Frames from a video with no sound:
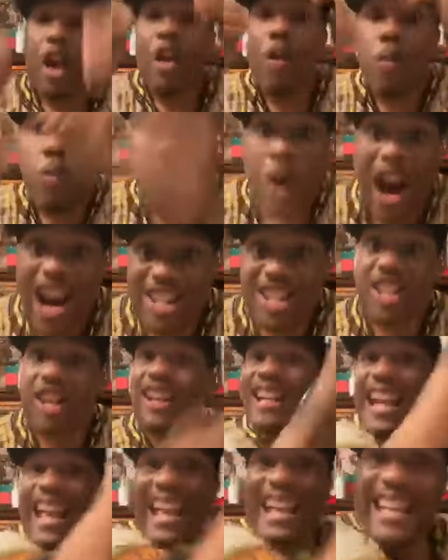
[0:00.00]

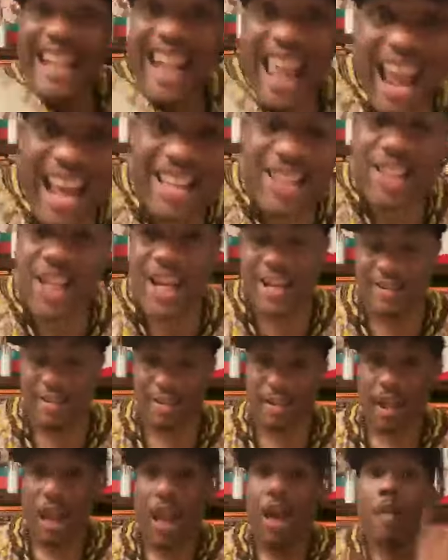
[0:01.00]
Western
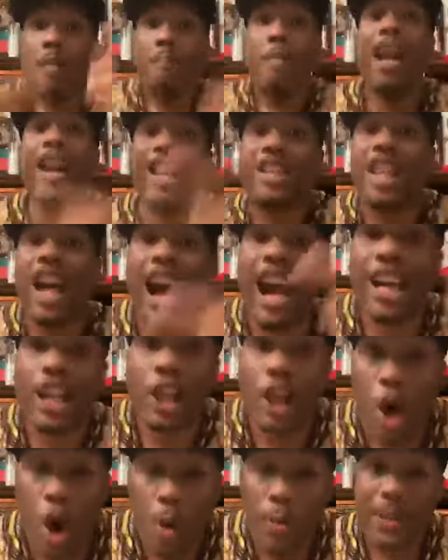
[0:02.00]
nations. Military
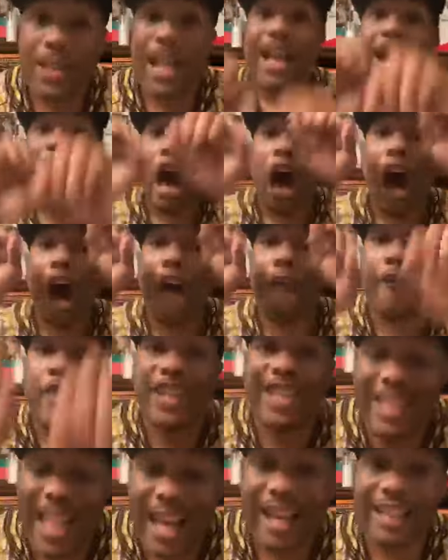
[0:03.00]
coups are
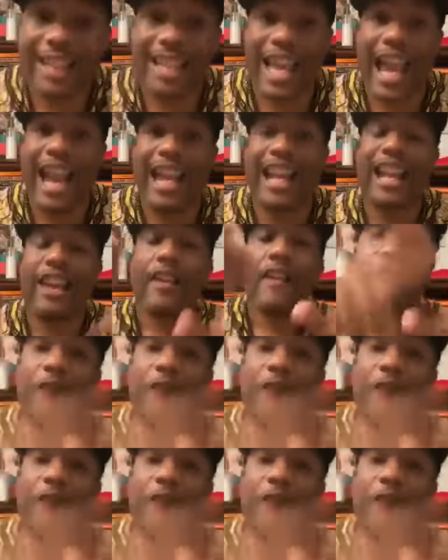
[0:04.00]
facilitated,